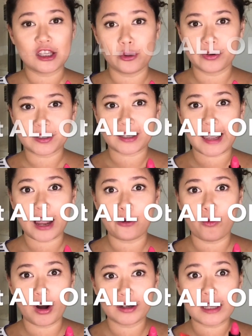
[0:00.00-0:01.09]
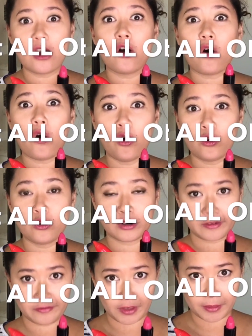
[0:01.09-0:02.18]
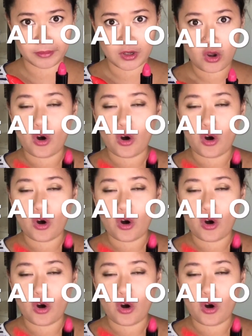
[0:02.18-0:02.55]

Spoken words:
You will say, I want all of them.